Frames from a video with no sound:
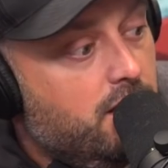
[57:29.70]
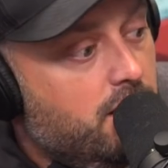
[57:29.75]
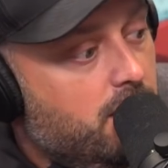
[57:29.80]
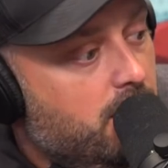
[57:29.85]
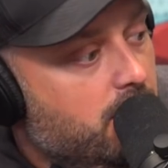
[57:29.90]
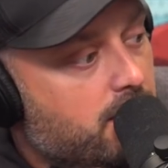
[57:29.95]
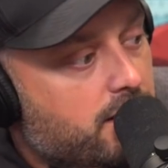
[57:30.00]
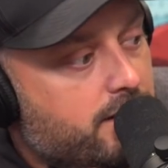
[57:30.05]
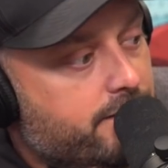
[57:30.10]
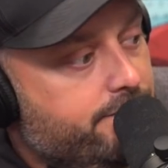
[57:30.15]

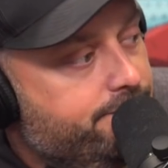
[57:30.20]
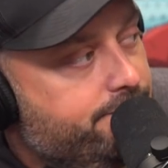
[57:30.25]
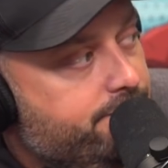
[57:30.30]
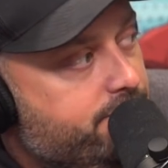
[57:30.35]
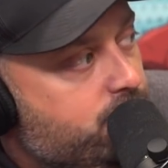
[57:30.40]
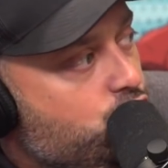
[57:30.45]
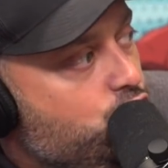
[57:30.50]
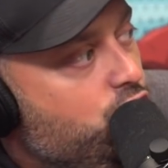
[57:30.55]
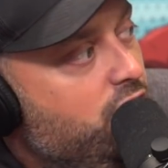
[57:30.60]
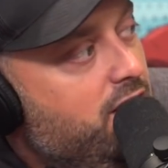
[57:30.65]
a
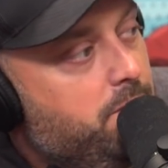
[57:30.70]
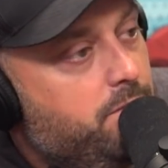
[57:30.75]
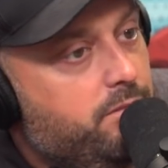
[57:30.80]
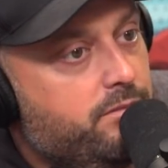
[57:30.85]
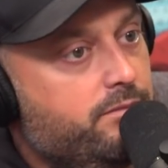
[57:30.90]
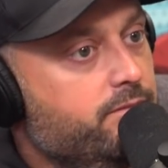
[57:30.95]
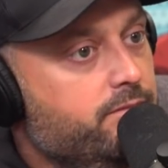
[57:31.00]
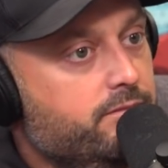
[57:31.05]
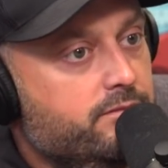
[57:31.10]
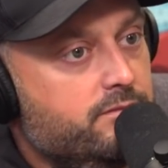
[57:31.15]
cheap
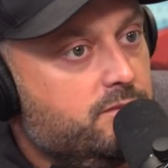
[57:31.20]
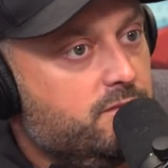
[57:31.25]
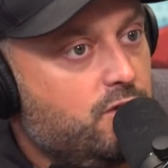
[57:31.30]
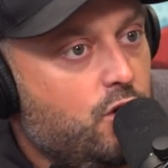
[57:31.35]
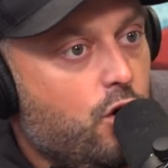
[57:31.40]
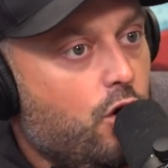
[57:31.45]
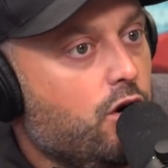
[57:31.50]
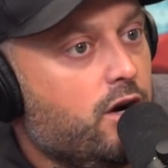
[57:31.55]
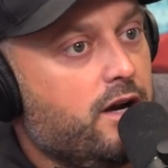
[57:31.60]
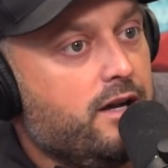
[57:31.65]

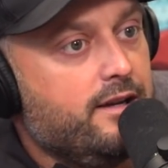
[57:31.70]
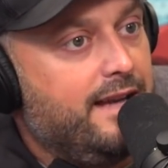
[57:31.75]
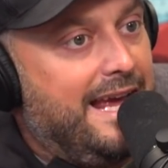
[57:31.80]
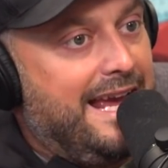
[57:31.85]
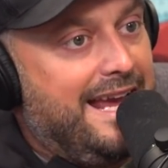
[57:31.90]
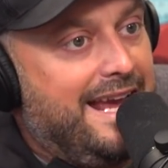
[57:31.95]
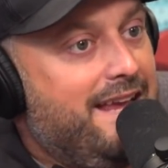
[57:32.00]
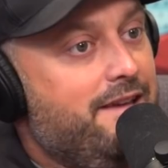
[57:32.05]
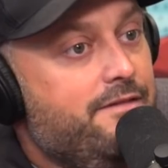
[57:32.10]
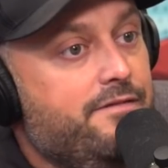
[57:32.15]
car at
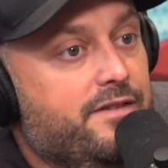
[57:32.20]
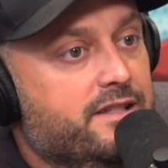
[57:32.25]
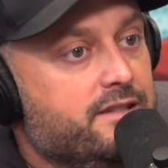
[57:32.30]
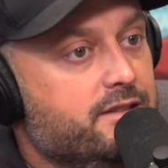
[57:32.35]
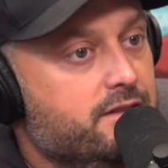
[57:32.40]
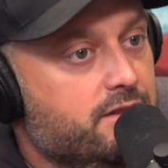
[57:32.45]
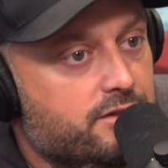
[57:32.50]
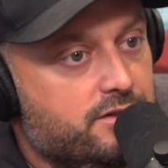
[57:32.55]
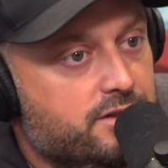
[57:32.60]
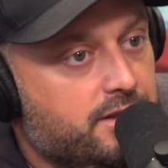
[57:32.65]

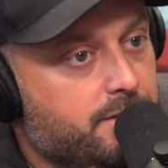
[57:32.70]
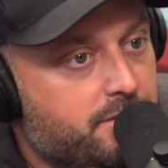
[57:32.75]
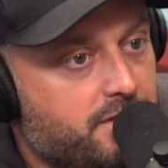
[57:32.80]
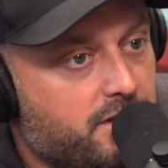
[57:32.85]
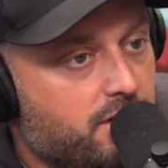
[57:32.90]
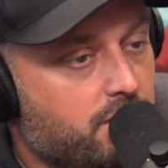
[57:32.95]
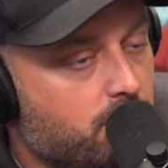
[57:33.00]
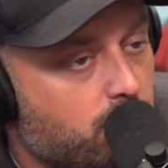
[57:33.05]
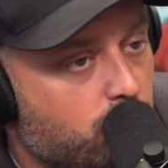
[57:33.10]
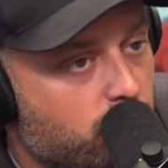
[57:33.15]
Avis or
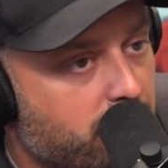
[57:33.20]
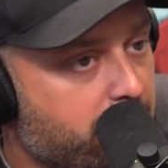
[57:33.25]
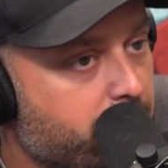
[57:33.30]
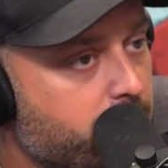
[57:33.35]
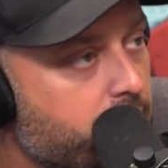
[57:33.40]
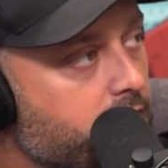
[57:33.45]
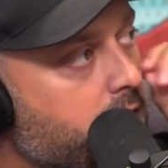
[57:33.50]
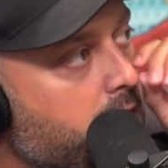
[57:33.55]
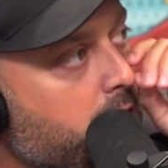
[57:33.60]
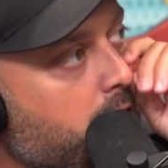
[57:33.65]
something or
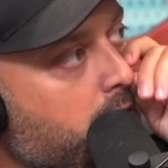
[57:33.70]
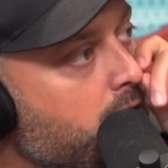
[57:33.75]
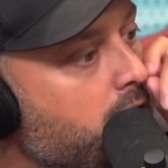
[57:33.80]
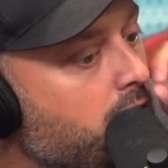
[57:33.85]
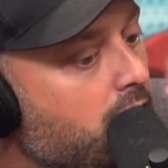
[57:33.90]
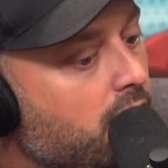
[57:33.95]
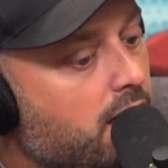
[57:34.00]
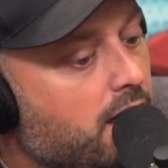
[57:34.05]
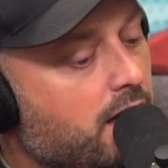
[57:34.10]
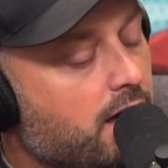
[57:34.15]
whatever.
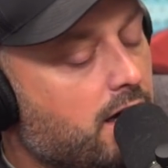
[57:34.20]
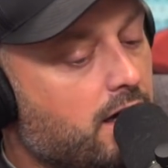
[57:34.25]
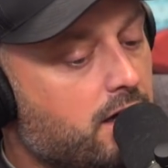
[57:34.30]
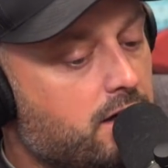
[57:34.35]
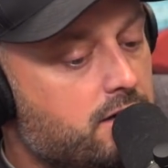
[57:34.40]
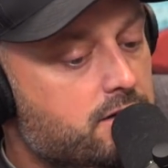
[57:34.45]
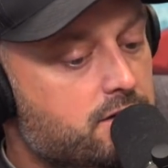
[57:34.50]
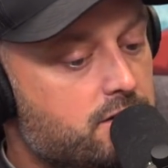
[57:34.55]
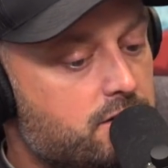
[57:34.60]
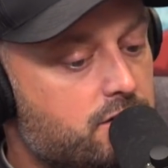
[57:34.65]

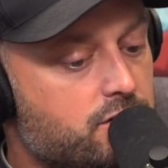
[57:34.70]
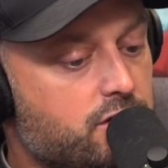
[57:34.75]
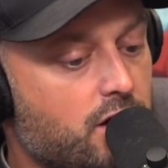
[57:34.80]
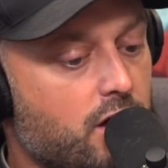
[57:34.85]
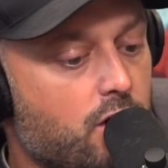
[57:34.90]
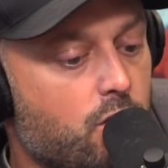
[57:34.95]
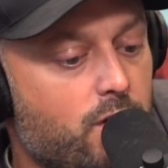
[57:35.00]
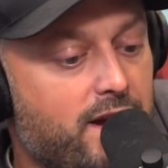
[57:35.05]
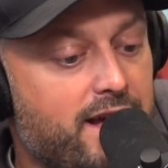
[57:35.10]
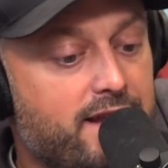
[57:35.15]
And
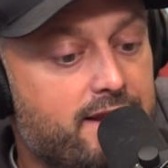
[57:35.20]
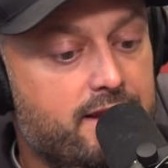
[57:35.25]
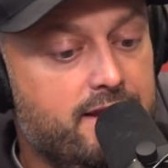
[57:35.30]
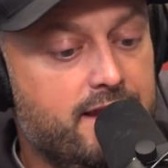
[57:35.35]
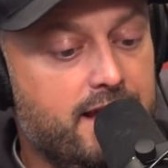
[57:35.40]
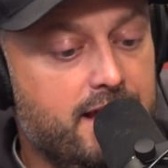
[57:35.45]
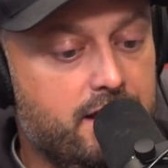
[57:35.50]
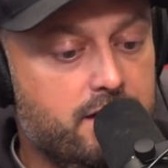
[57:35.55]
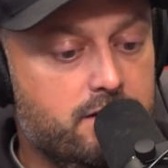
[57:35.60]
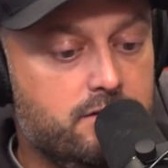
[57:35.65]

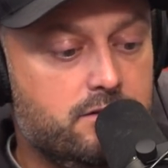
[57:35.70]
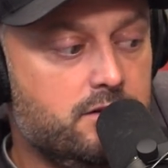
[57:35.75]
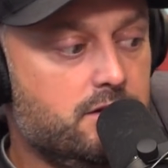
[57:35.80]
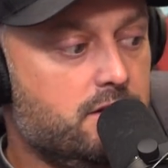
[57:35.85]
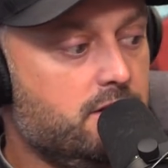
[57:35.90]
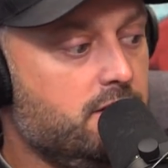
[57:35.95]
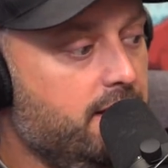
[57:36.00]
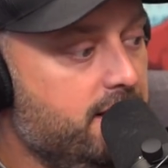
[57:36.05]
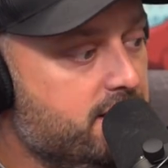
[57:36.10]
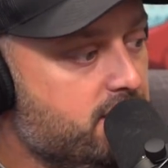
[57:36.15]
then
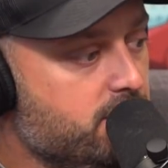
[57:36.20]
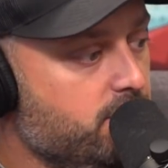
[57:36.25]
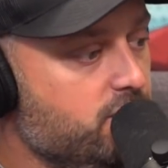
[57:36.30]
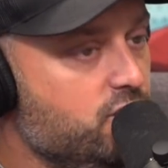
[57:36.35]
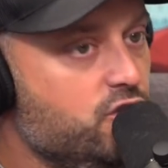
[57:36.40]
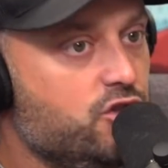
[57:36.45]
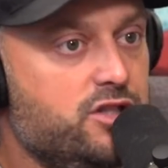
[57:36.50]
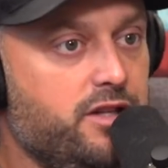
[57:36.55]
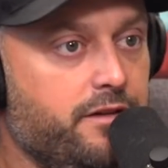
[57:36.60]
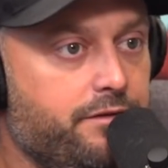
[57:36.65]
it's
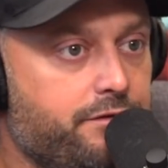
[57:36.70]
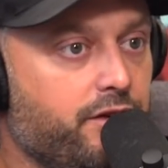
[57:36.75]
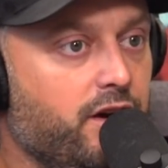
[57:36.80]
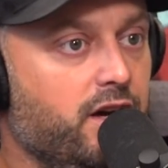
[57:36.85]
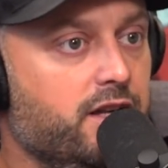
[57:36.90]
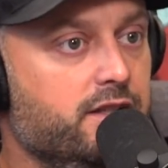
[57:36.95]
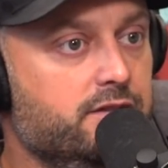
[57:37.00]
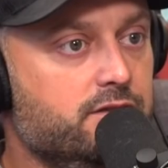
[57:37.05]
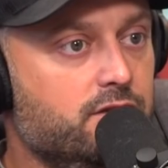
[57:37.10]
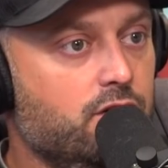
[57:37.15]
just a
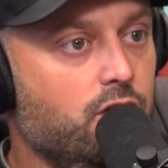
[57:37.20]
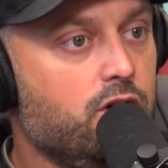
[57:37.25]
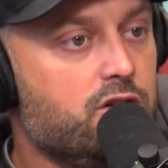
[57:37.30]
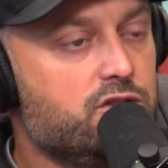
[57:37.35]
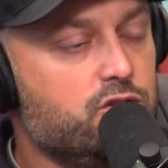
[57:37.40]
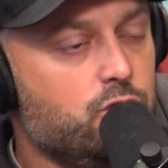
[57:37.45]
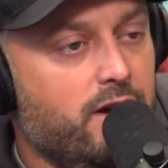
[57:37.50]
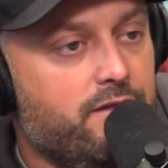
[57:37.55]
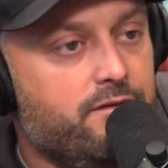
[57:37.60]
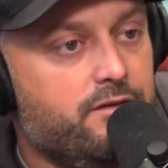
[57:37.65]
fun car.
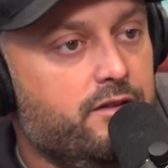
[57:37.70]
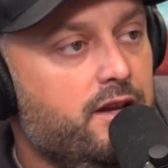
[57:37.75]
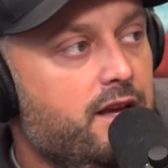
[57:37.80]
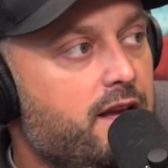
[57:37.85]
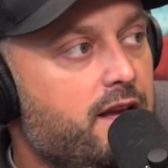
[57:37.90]
So